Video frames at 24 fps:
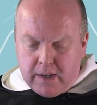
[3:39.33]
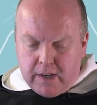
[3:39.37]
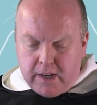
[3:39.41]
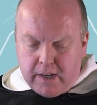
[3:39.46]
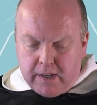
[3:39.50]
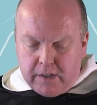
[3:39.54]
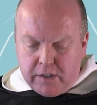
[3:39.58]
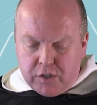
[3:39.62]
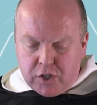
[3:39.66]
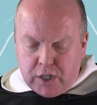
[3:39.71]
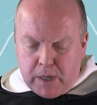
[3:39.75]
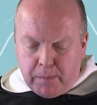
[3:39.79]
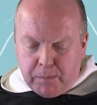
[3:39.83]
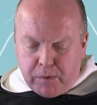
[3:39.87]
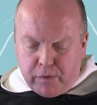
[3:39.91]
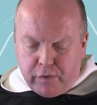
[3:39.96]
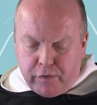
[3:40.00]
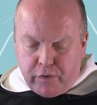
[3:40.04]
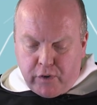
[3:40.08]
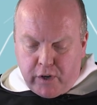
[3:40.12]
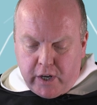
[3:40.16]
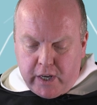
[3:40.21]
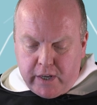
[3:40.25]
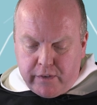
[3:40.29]
And in chapter
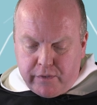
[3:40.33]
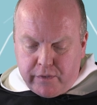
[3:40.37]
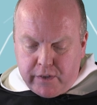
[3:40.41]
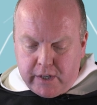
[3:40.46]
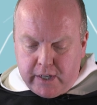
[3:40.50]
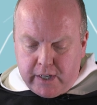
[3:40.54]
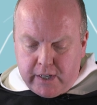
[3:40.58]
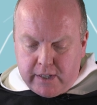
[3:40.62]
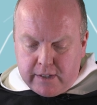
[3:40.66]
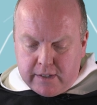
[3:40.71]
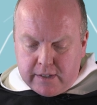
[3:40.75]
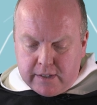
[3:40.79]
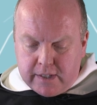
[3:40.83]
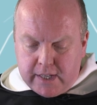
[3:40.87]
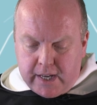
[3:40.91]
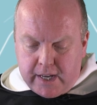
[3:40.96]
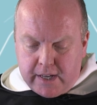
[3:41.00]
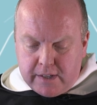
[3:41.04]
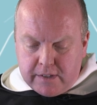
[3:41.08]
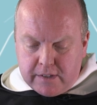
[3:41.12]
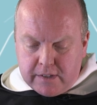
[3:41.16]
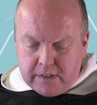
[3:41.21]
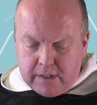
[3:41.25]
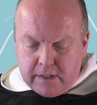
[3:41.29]
5, it
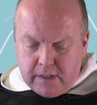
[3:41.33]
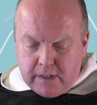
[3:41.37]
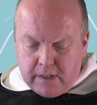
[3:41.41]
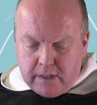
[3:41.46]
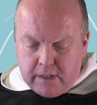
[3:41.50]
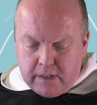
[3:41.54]
says,